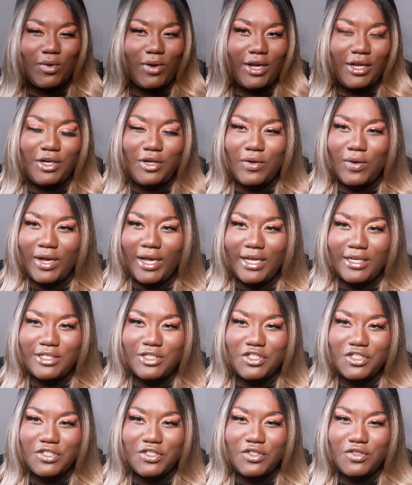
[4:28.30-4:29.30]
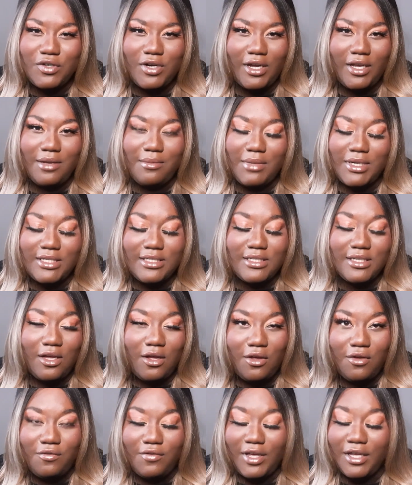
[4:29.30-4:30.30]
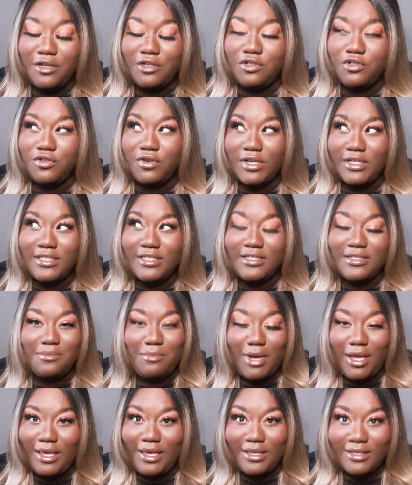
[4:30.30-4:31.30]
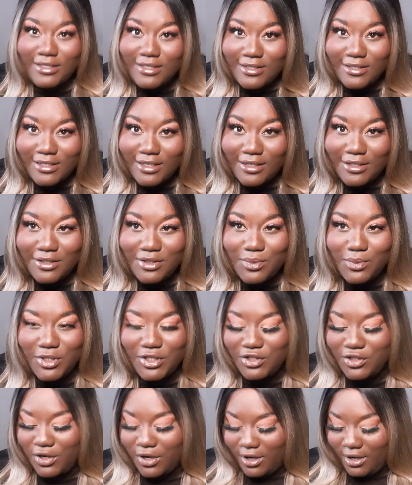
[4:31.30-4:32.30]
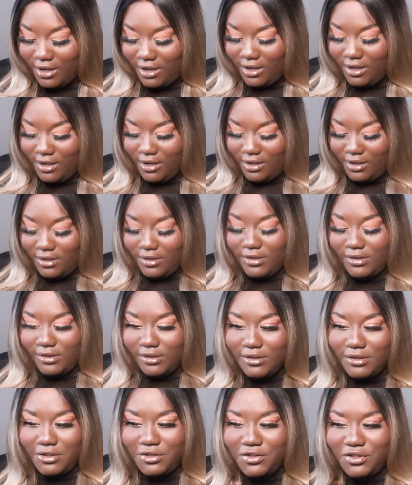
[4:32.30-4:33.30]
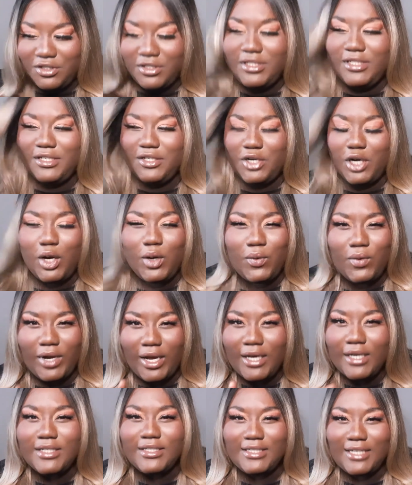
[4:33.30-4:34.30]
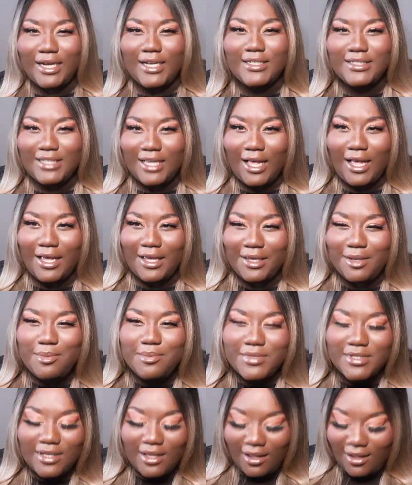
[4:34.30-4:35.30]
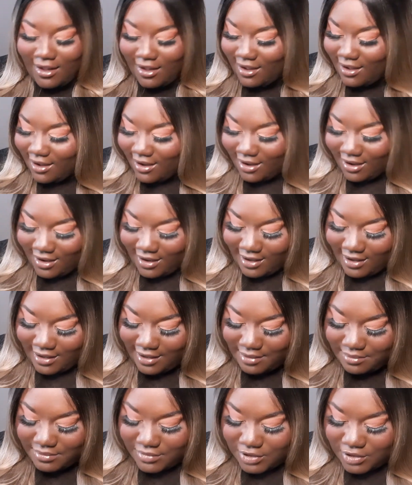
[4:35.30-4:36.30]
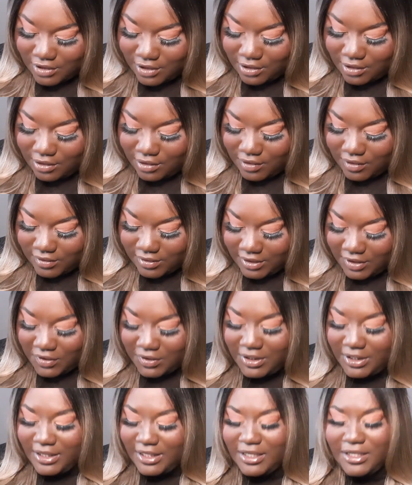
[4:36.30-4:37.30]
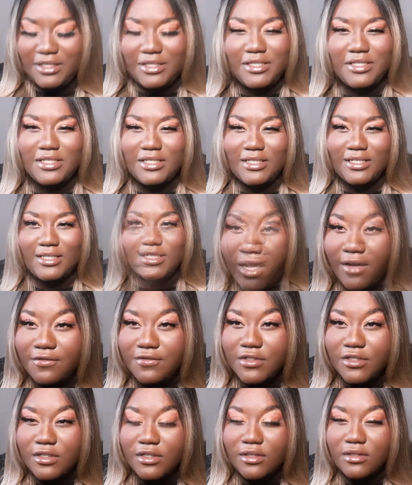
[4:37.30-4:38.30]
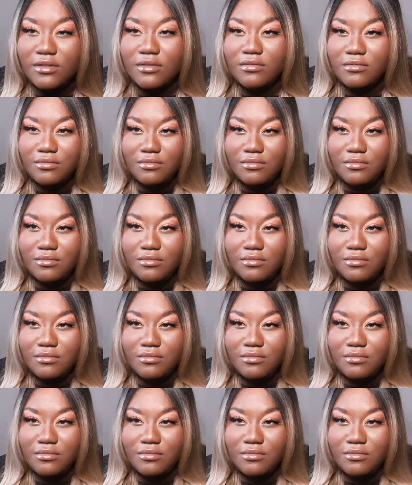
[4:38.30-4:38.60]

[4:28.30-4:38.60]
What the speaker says: I knew I had to just try it myself and trust my instincts, which are usually correct at times. So the only thing is you have to